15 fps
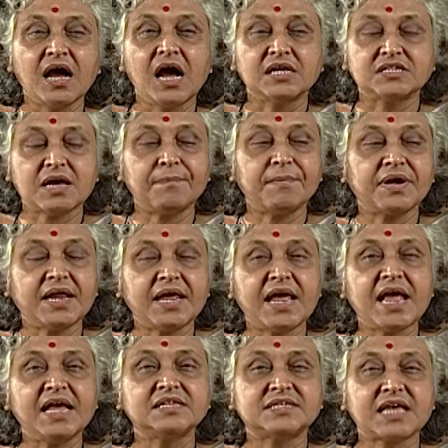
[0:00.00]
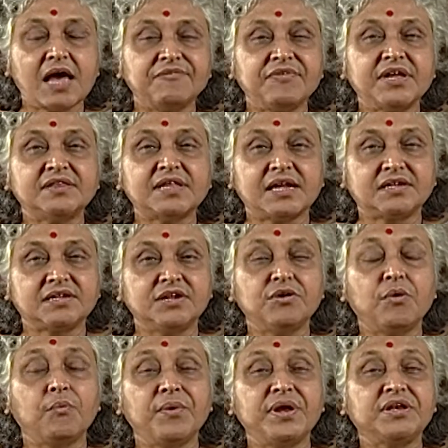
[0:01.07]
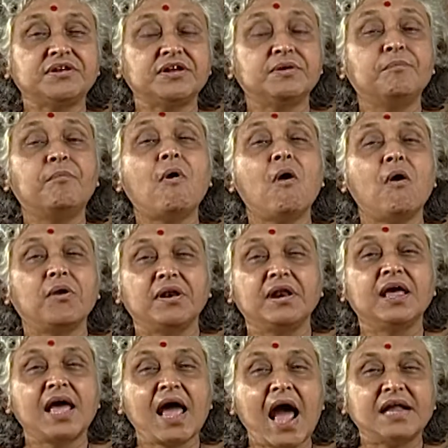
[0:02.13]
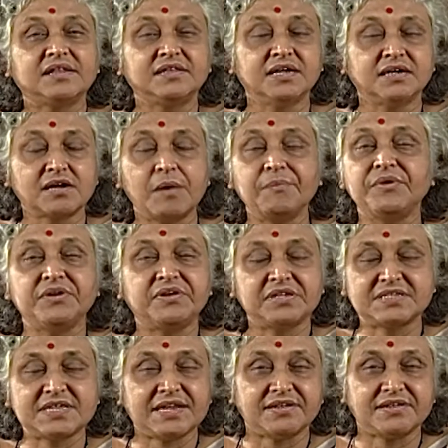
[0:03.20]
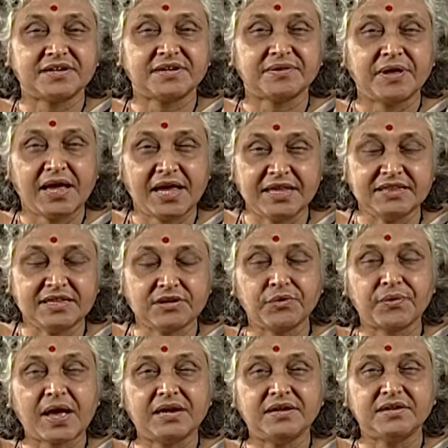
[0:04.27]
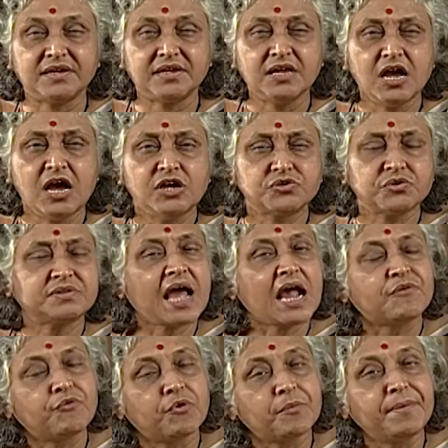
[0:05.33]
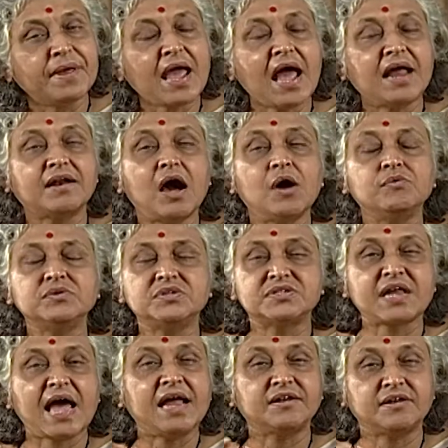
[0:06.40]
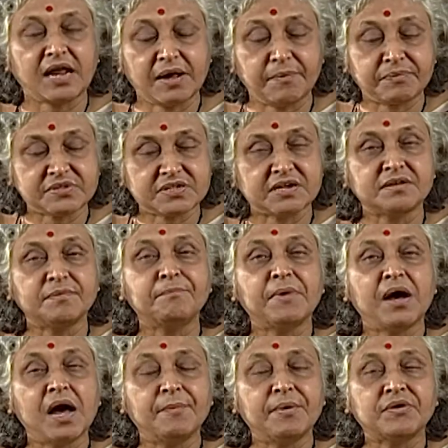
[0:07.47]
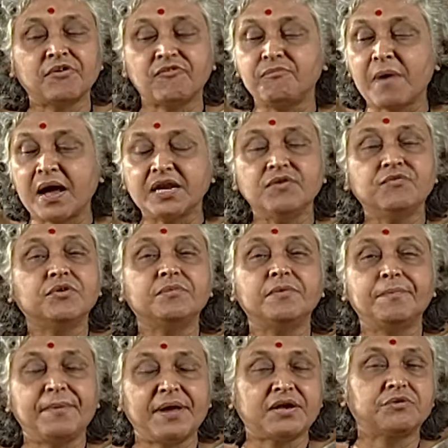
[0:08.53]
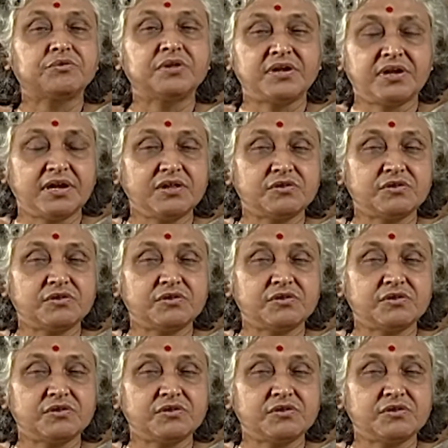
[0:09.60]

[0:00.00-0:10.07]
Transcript: somebody is having that winter ball at the community center in that locality. So that would be announced, and a certain amount of money would be paid to the radio